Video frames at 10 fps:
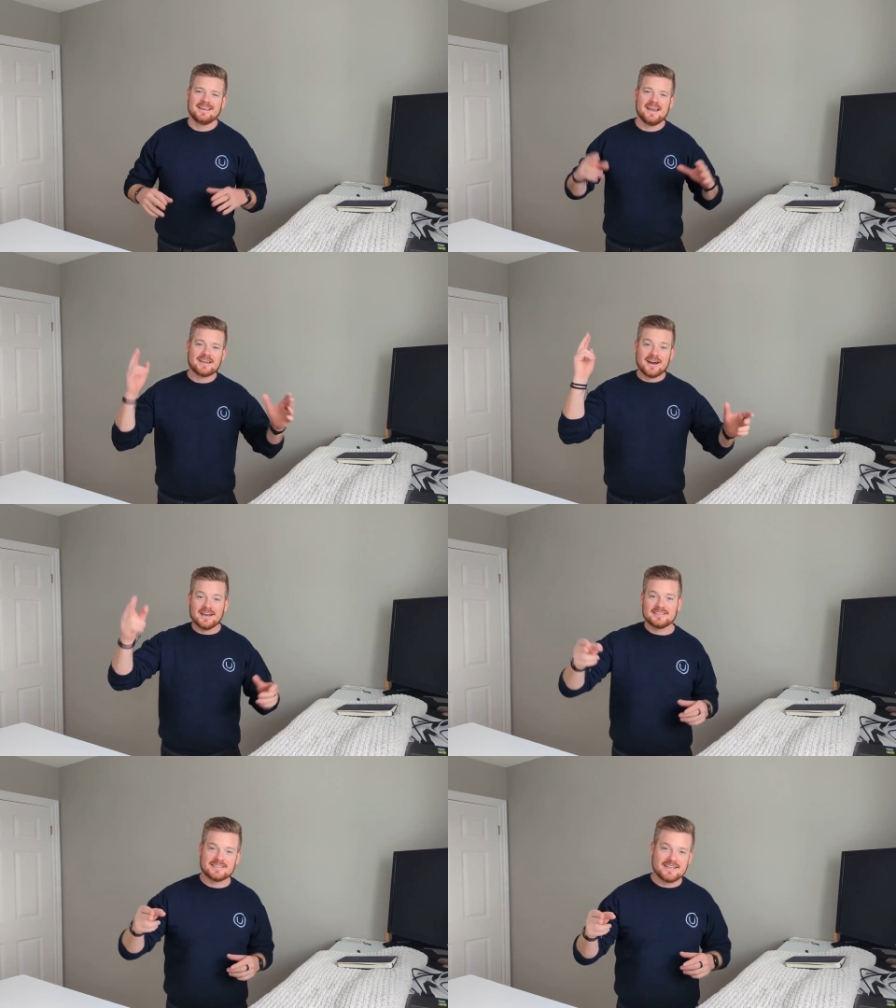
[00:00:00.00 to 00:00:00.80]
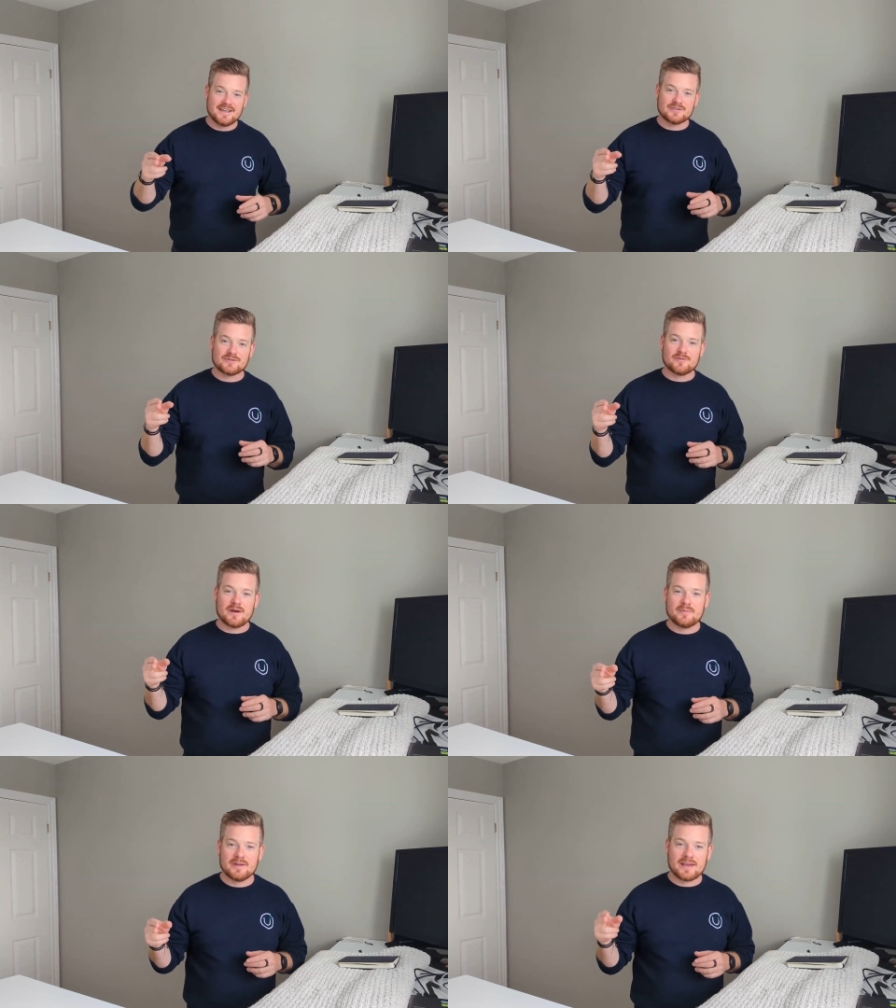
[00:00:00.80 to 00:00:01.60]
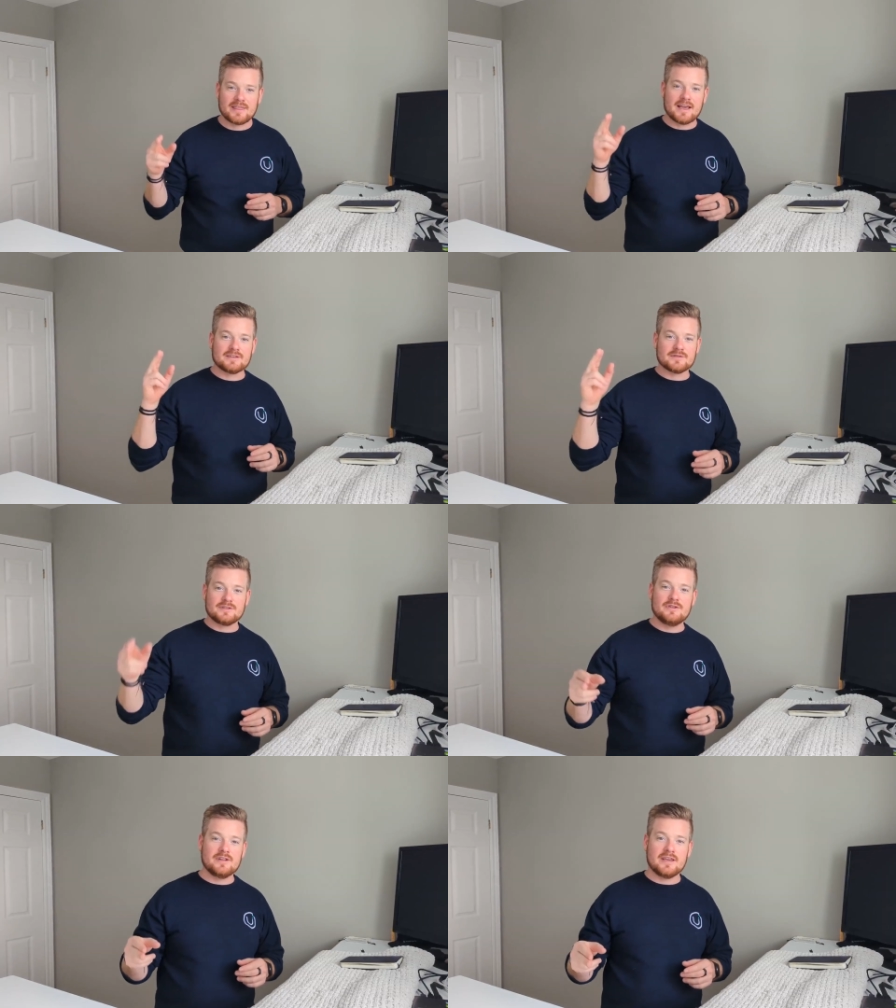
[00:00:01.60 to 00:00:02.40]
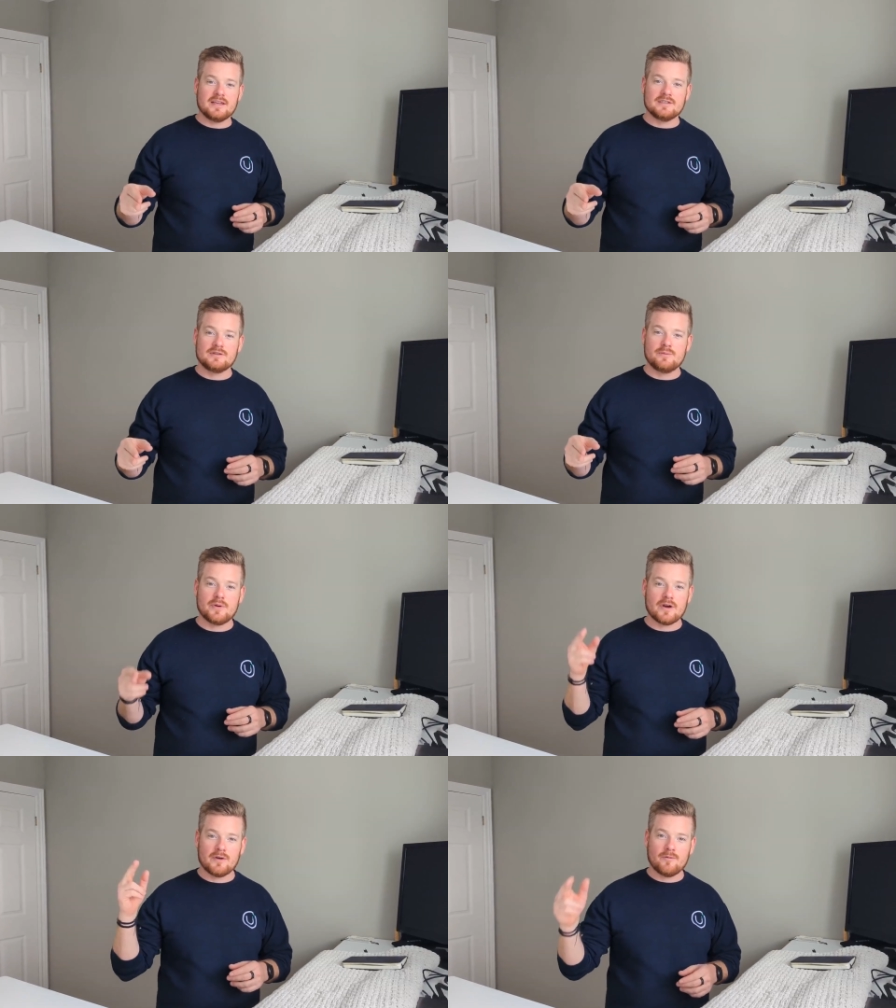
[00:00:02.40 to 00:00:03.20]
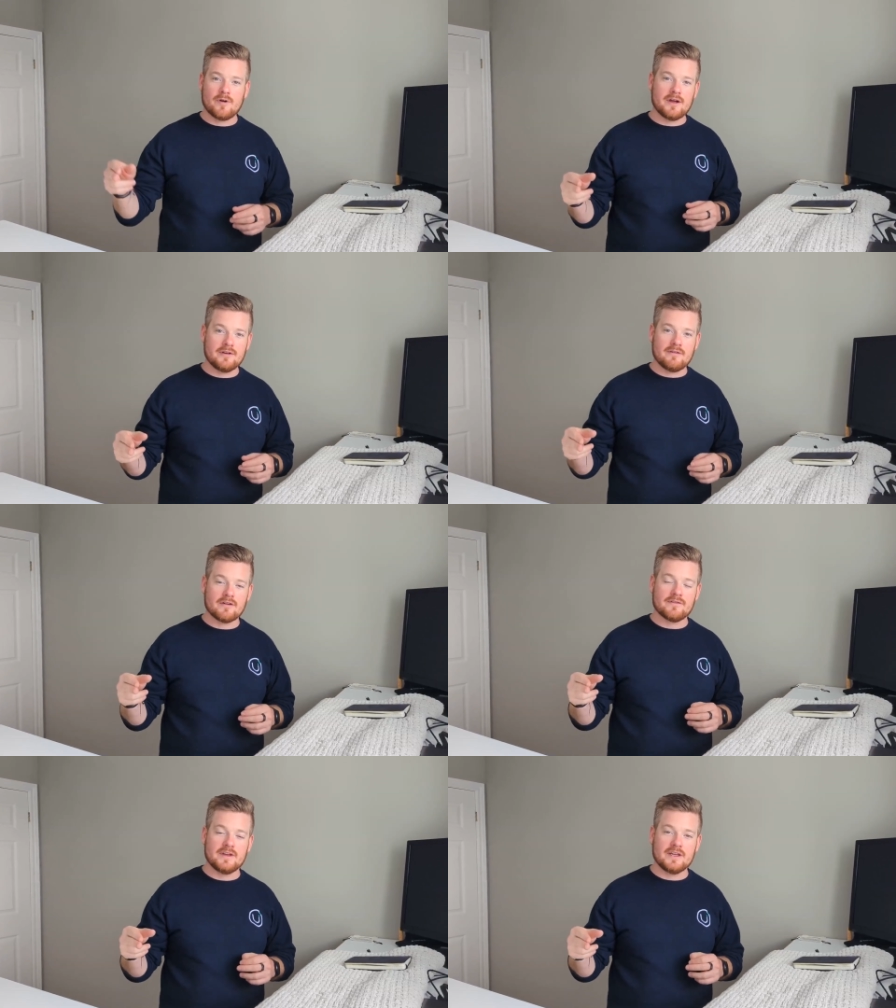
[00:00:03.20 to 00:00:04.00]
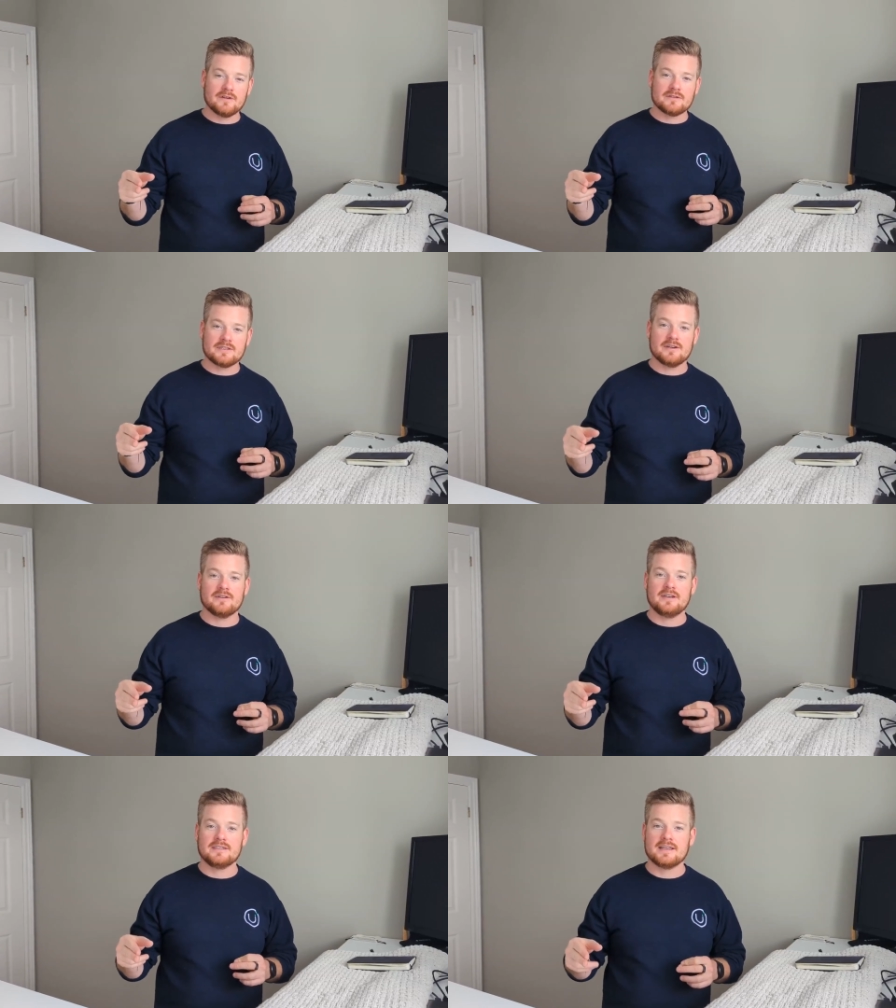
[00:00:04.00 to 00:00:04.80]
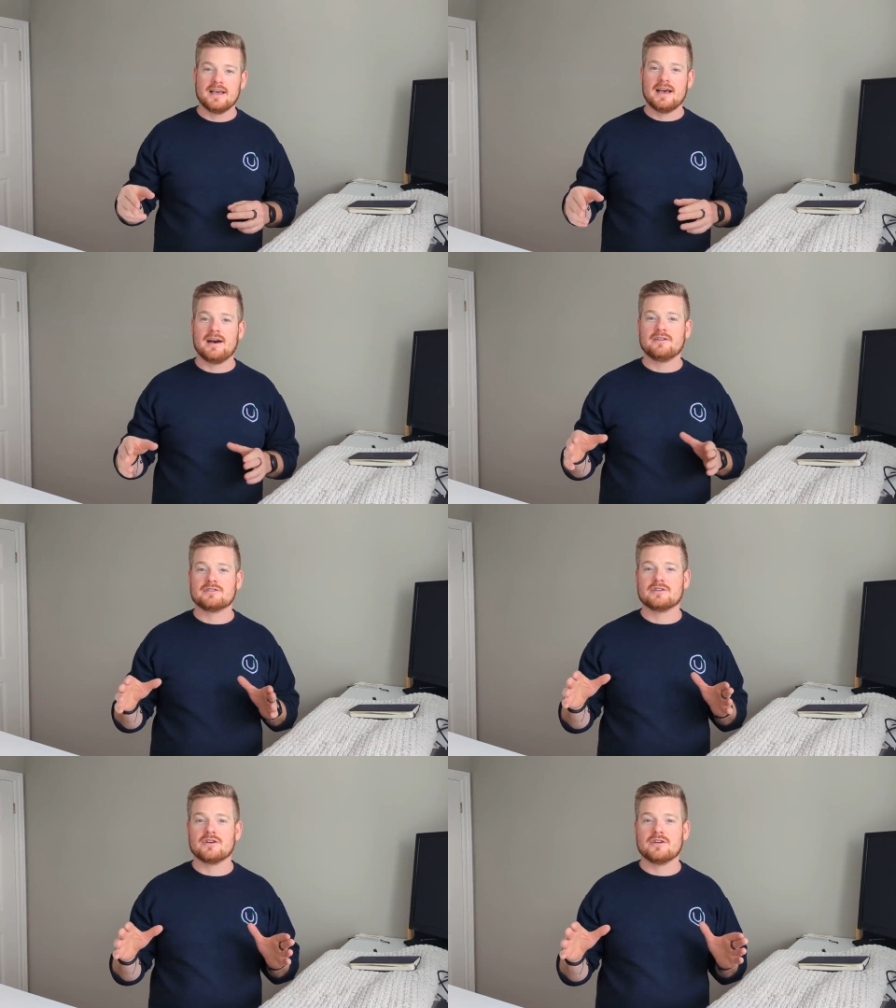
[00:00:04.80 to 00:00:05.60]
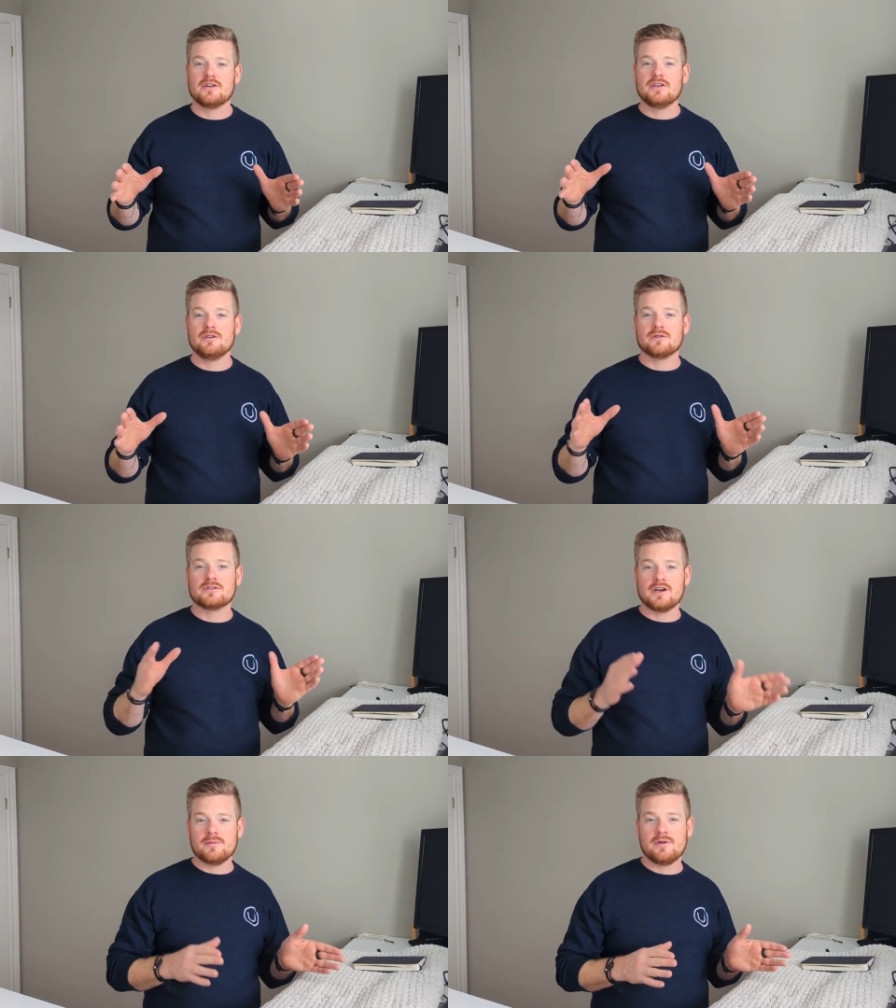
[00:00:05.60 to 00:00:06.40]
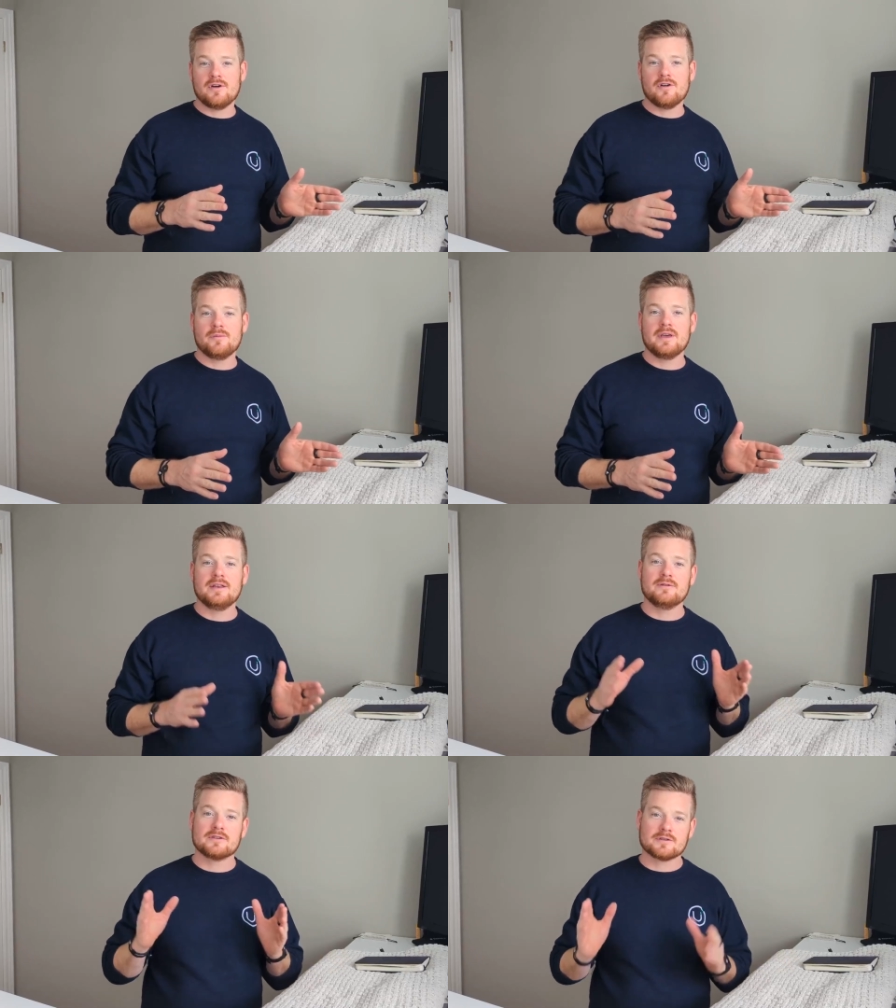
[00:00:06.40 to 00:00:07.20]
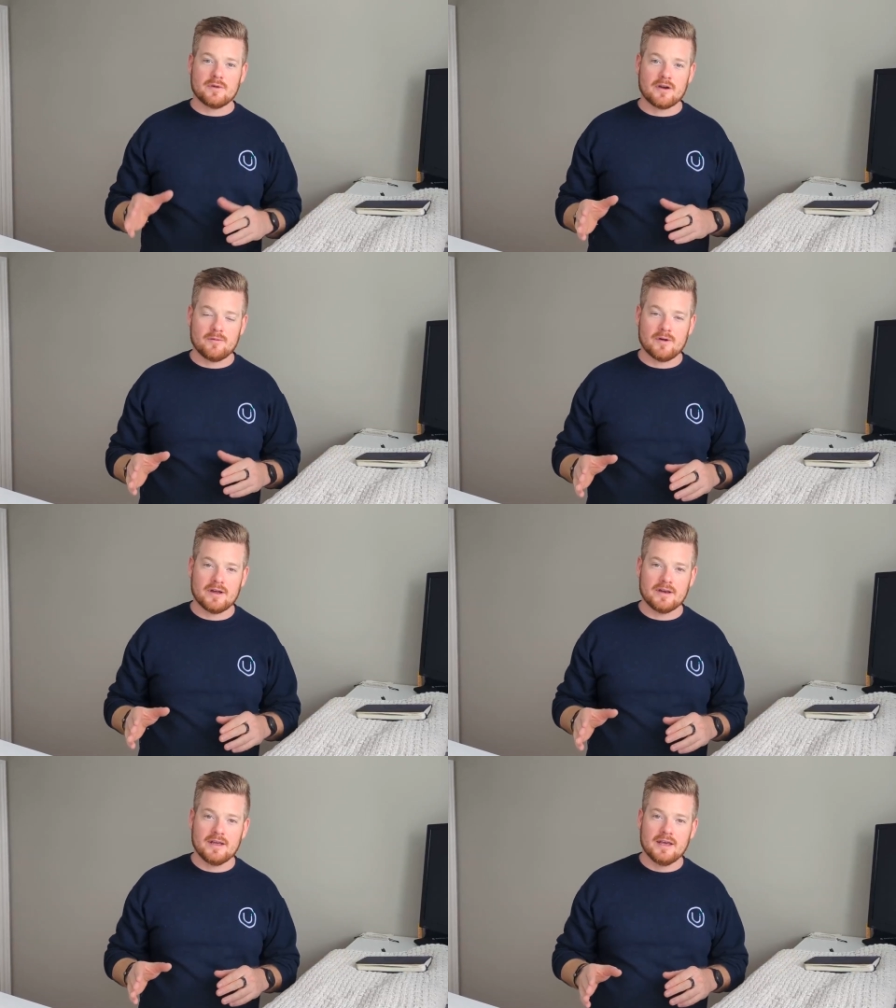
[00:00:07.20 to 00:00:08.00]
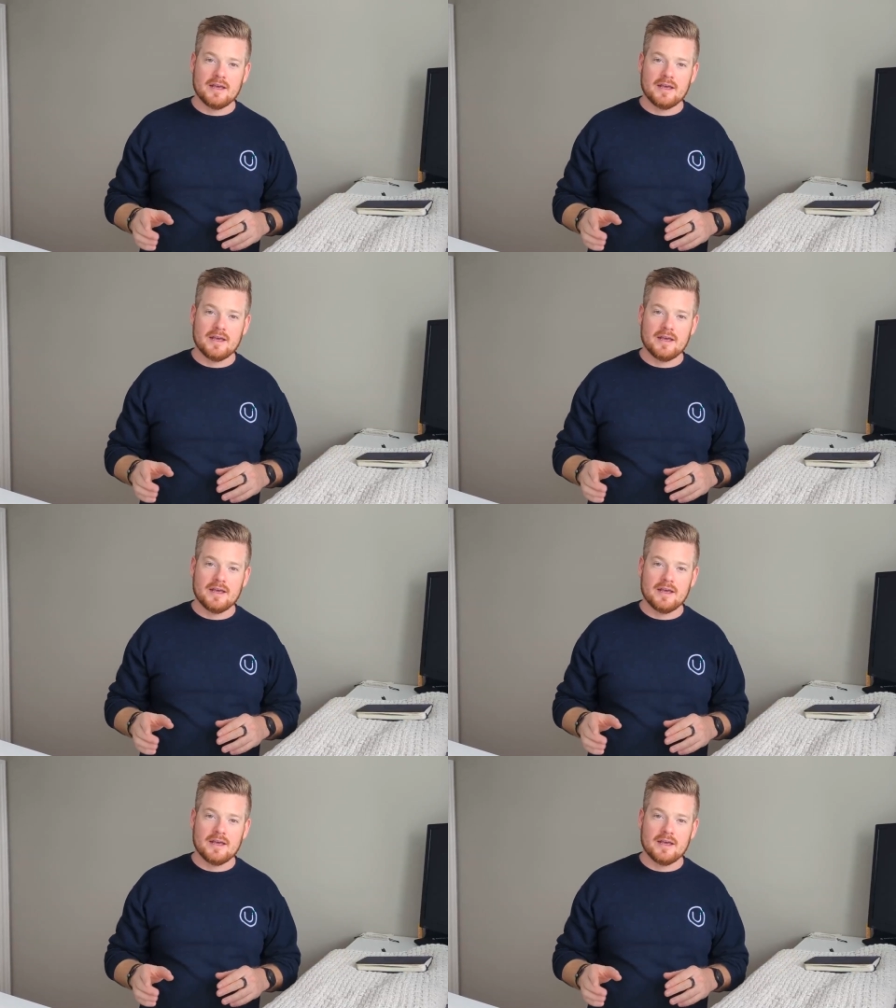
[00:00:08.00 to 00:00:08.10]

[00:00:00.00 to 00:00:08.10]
Hey guys, it's Andrew from Uplynk. Thanks for tuning in to part one of our video series, How to Turn Your Dumb Home into a Smart One.